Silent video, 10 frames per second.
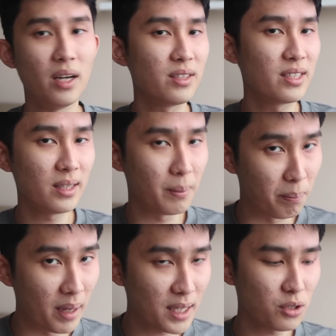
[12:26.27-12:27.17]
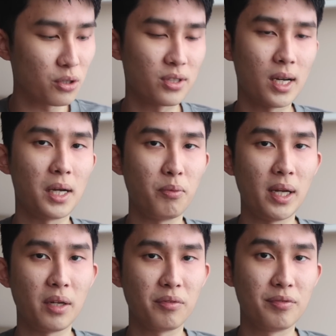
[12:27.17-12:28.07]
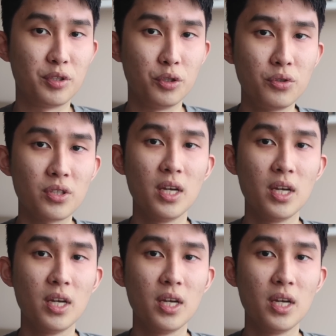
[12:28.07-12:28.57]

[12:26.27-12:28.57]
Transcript: until the master side ran out of juice,